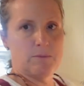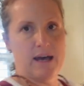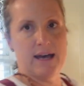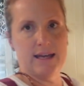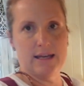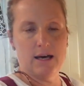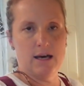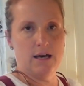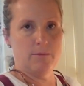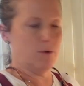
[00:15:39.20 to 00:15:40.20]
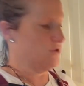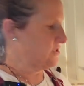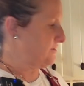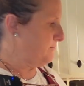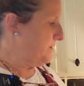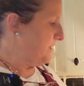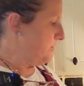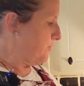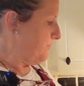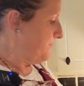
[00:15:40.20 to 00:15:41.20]
my emulsion
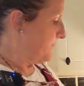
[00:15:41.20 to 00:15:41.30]
blender.